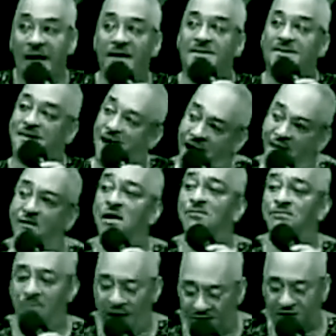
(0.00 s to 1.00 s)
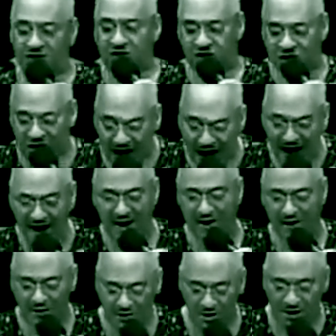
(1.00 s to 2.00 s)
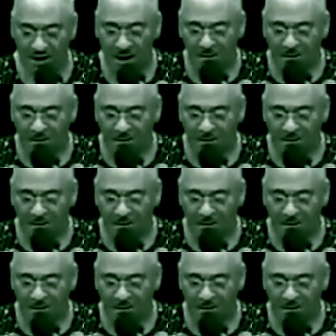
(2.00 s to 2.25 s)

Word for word: that government's changed.